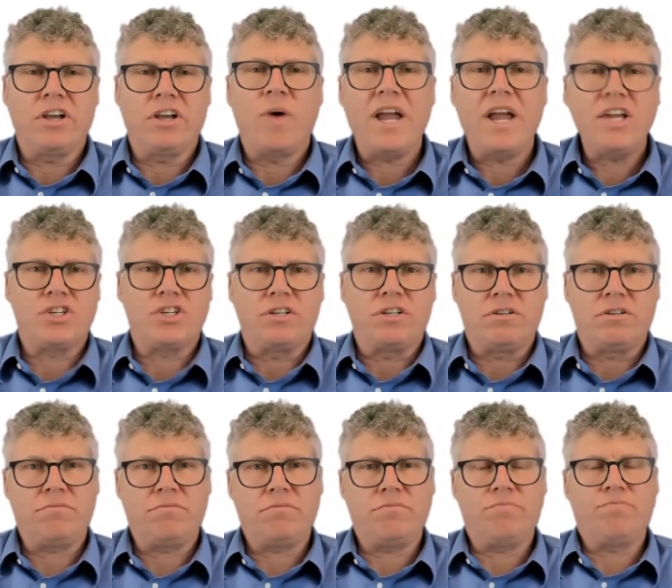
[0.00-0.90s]
equation
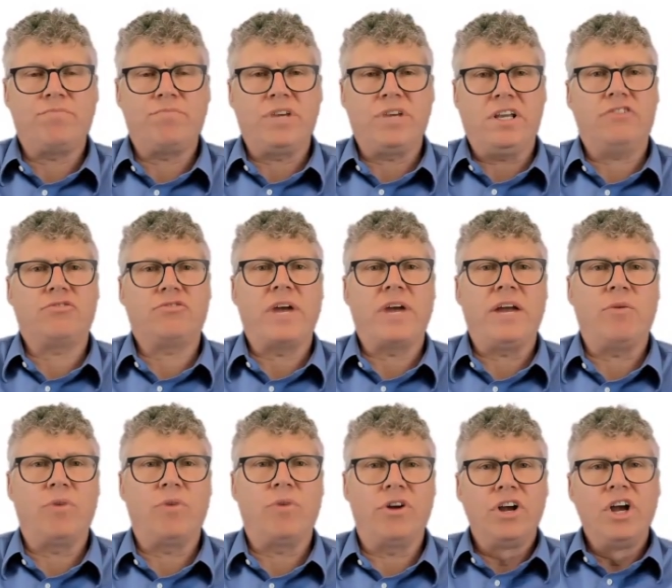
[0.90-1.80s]
piece,
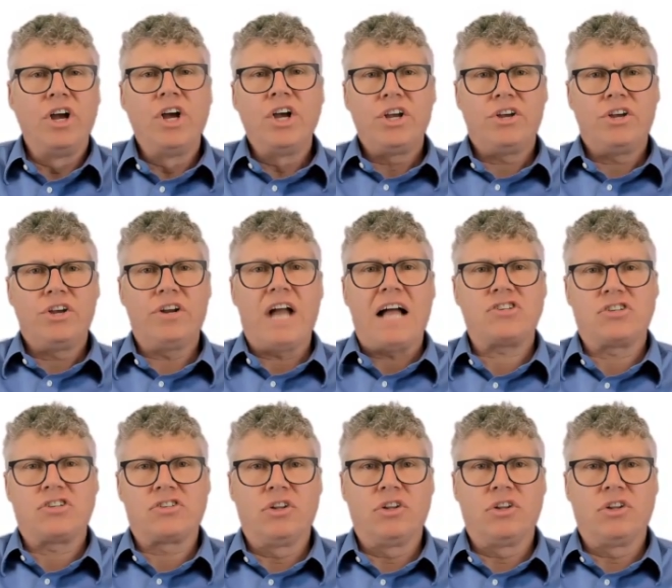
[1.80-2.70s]
right? Where you're not
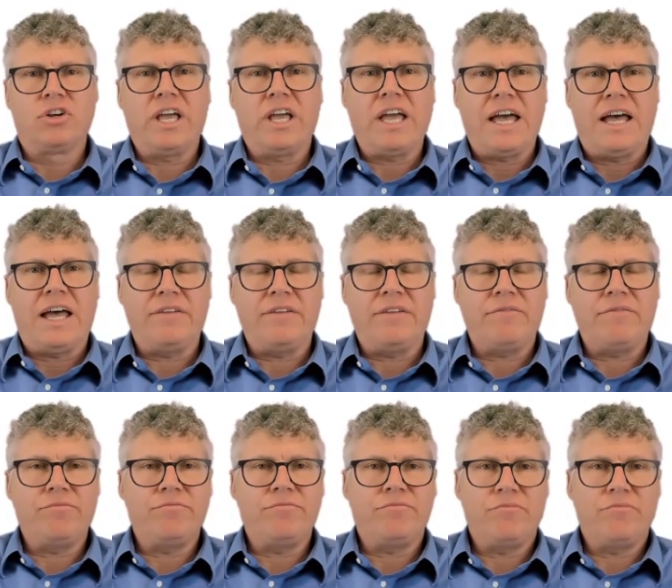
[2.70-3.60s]
just looking at
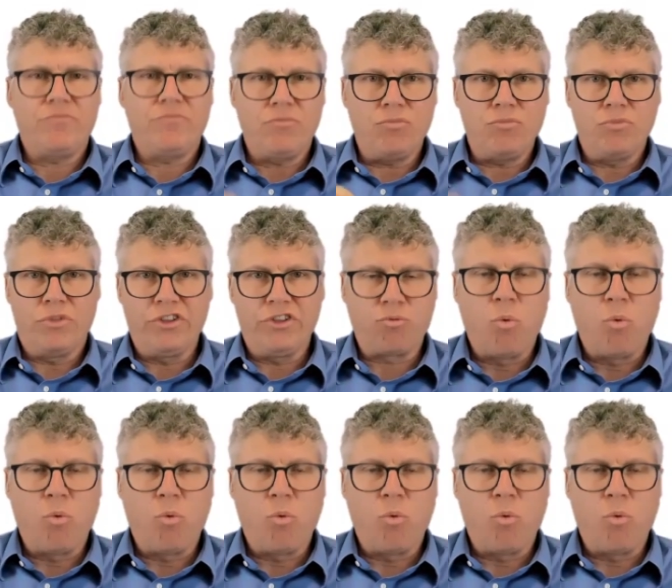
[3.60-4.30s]
this